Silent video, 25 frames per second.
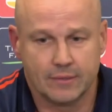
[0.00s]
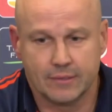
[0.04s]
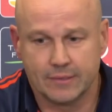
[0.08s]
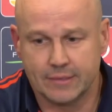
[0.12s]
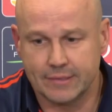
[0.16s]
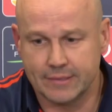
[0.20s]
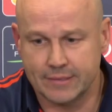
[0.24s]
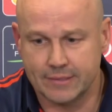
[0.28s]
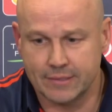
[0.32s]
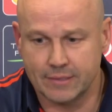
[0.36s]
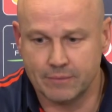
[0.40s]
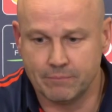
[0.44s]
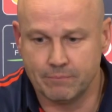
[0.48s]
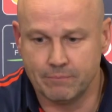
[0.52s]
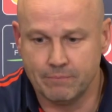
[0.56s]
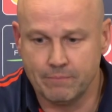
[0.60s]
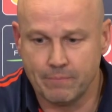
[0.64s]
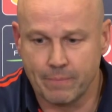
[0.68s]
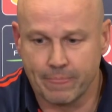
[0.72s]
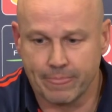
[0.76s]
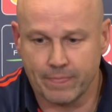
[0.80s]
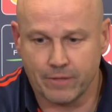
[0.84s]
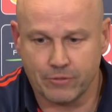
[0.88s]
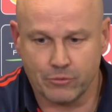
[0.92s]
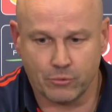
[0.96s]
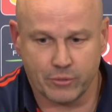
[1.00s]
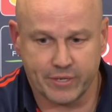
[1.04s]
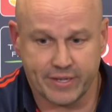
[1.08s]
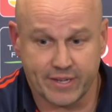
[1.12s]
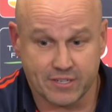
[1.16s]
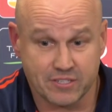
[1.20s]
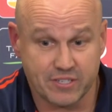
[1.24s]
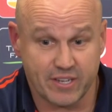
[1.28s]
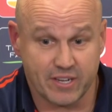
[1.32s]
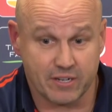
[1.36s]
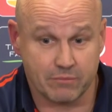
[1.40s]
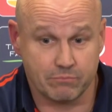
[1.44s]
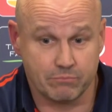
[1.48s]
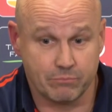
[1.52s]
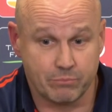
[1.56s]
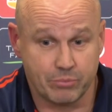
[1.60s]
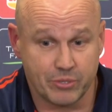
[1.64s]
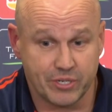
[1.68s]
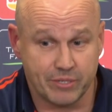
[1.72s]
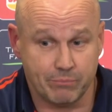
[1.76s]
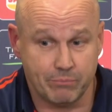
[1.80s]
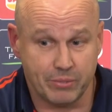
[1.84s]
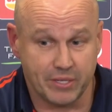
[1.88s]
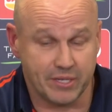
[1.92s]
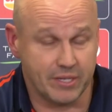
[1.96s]
Um, I thought he actually had a
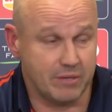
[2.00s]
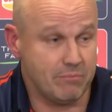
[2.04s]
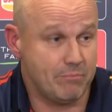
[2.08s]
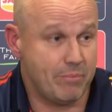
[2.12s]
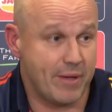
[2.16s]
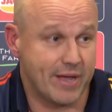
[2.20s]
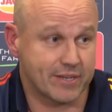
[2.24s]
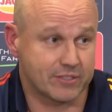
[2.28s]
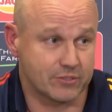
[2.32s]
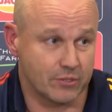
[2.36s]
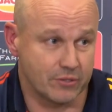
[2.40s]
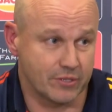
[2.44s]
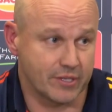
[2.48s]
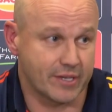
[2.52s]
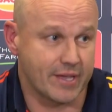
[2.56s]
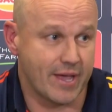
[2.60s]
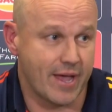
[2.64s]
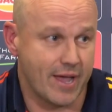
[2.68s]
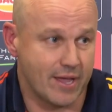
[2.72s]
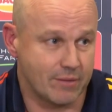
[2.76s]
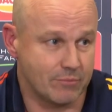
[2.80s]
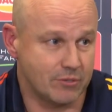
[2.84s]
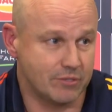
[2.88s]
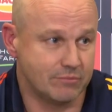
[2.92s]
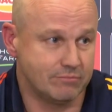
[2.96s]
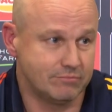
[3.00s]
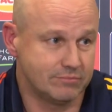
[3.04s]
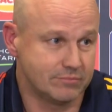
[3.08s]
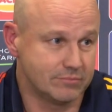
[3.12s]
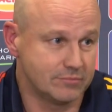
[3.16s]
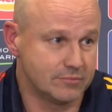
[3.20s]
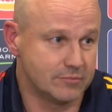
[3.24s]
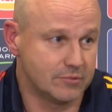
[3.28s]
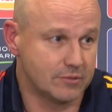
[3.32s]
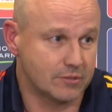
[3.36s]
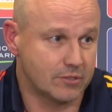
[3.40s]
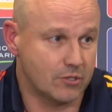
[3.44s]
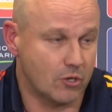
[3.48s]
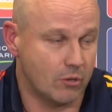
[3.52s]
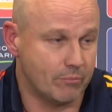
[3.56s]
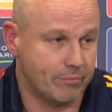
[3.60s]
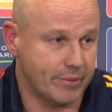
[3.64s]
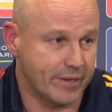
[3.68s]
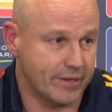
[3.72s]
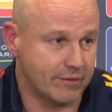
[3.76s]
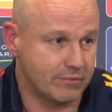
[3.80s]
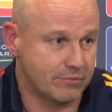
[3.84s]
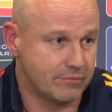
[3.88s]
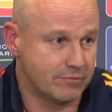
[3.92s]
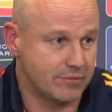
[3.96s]
pretty big impact on the game and
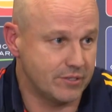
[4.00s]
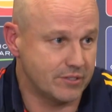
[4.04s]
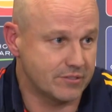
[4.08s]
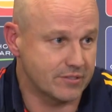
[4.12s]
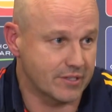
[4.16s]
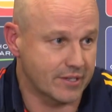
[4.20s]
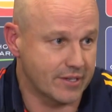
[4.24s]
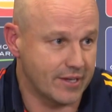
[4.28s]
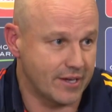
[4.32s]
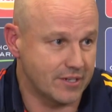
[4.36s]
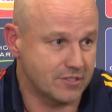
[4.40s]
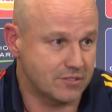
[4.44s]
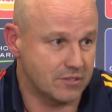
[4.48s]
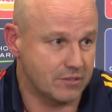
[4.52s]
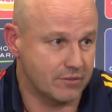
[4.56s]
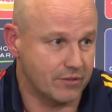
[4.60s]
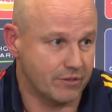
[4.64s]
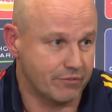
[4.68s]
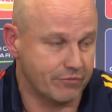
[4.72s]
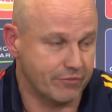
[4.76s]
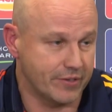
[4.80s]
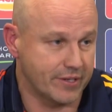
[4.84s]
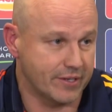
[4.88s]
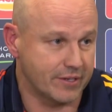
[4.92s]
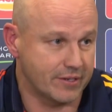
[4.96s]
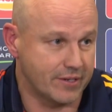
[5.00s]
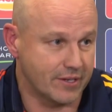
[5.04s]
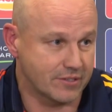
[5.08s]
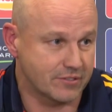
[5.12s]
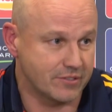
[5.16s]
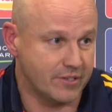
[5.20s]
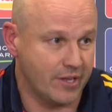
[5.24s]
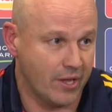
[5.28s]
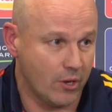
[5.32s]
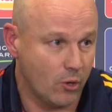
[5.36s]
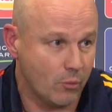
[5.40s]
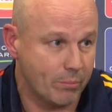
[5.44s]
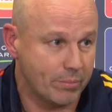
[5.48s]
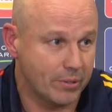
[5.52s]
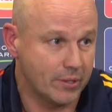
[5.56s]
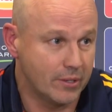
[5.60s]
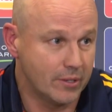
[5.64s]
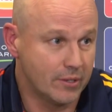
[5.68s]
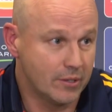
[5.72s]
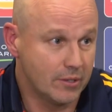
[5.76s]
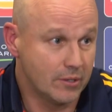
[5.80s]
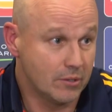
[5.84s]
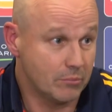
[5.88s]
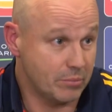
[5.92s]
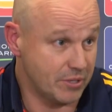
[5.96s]
compound dislocation of the finger doesn't help,
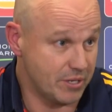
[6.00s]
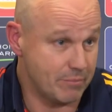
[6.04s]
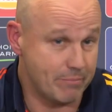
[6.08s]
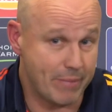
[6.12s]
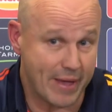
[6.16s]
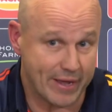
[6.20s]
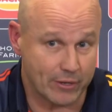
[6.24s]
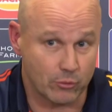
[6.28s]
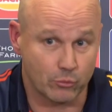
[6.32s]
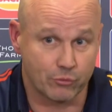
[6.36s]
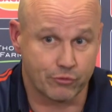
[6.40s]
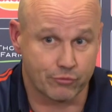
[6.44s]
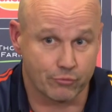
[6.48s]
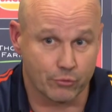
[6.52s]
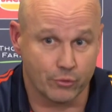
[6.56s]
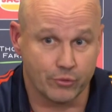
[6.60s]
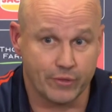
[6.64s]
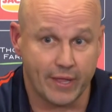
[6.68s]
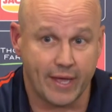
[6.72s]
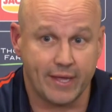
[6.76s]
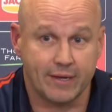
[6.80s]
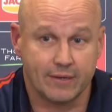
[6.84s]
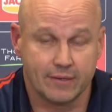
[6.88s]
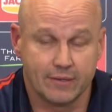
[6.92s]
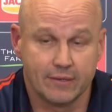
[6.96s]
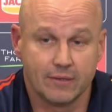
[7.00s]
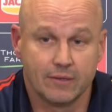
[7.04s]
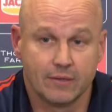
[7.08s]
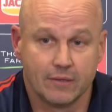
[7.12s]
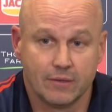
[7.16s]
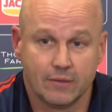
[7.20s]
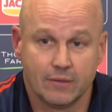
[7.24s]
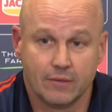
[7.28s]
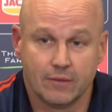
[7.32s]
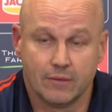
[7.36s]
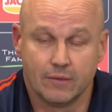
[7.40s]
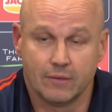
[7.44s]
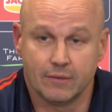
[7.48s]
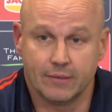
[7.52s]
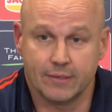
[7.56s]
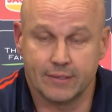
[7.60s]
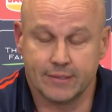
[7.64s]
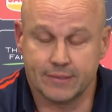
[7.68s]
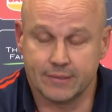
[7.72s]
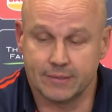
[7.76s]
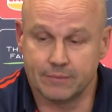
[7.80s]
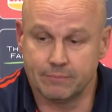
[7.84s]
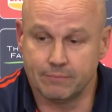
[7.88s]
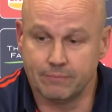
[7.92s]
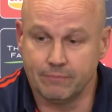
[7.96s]
but he battled through that.
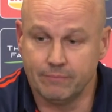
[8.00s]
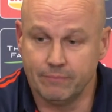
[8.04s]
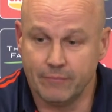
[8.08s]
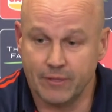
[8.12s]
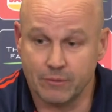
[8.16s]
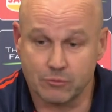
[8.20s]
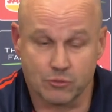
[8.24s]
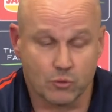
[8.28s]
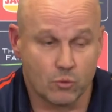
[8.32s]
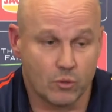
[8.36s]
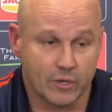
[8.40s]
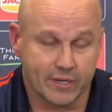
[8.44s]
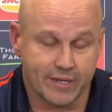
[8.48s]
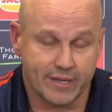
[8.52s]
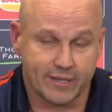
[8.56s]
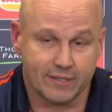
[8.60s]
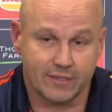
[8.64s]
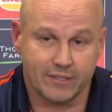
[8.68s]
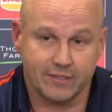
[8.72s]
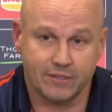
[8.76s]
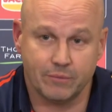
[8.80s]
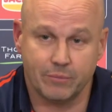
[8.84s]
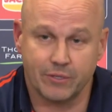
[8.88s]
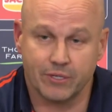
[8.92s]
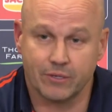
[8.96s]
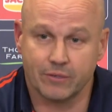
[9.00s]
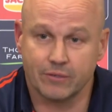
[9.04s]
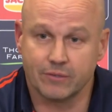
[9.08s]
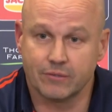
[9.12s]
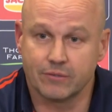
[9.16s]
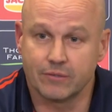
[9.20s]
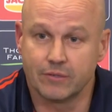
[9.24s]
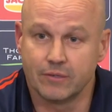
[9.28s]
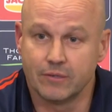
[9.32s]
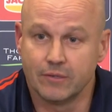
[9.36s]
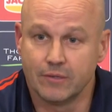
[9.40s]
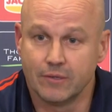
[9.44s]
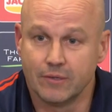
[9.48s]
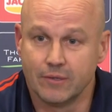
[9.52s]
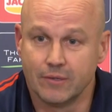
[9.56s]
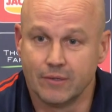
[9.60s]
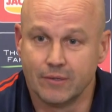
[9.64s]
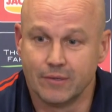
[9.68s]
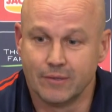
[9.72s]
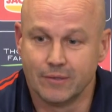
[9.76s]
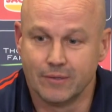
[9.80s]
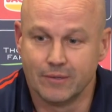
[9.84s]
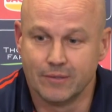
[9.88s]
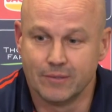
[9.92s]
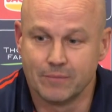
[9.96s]
Um, it was quite ugly, to be honest.
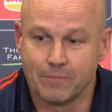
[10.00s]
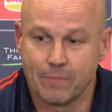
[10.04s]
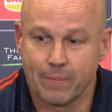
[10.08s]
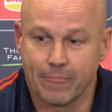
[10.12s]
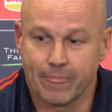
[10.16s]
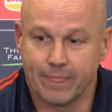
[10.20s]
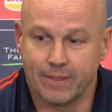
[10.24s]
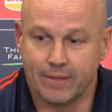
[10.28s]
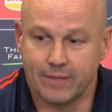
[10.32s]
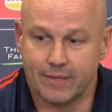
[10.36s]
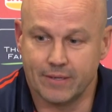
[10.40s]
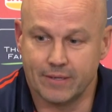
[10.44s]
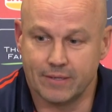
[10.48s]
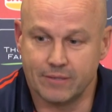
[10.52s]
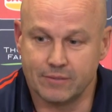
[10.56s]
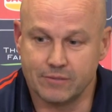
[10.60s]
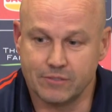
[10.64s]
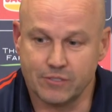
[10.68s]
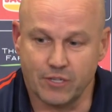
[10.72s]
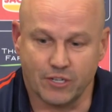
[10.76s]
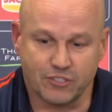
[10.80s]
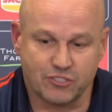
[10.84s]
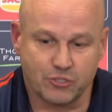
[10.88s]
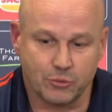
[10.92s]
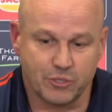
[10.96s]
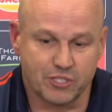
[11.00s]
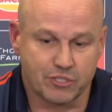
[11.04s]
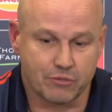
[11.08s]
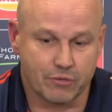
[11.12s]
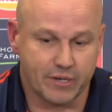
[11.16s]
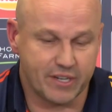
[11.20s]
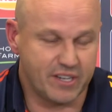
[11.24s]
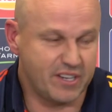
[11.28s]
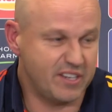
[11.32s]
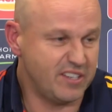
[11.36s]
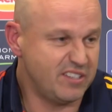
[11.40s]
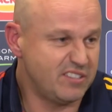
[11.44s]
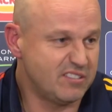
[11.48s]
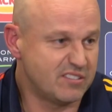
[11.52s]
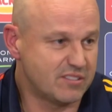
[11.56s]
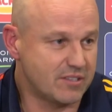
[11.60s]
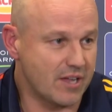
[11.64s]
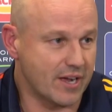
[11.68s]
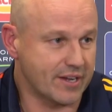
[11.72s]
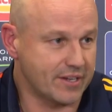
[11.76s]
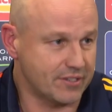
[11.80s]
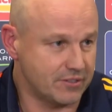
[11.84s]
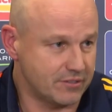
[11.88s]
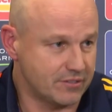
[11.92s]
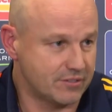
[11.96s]
Uh, you know, to his credit, he
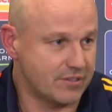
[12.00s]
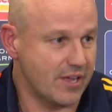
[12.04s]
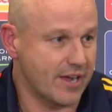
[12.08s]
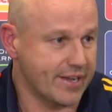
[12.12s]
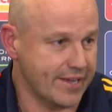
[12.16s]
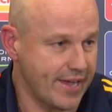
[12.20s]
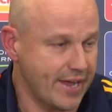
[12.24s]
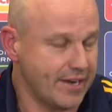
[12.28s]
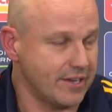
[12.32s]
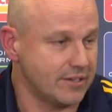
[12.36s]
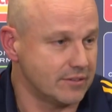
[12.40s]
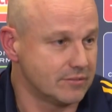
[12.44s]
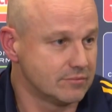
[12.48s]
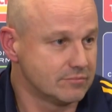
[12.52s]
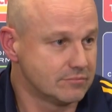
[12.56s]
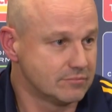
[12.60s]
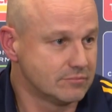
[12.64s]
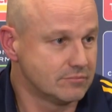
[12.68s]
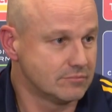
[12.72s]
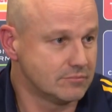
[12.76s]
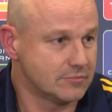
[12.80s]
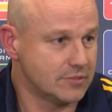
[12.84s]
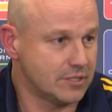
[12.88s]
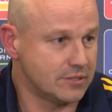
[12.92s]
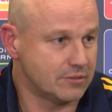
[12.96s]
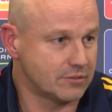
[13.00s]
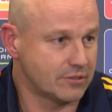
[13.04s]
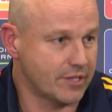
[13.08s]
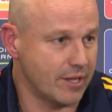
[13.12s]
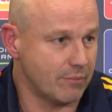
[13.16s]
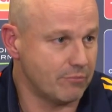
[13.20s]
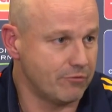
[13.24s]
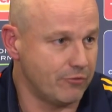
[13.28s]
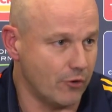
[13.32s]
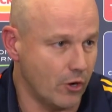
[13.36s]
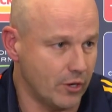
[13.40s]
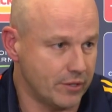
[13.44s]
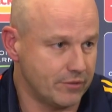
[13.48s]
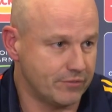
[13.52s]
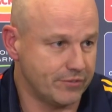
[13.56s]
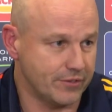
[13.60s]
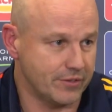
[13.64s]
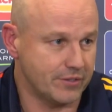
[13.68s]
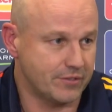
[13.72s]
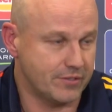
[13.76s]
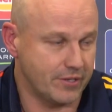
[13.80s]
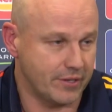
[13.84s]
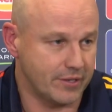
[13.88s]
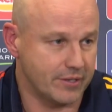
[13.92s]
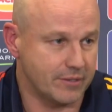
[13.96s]
stuck stuck at it and kept fighting for
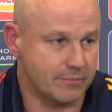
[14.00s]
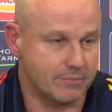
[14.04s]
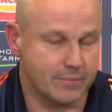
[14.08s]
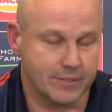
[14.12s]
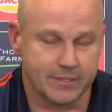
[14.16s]
the team.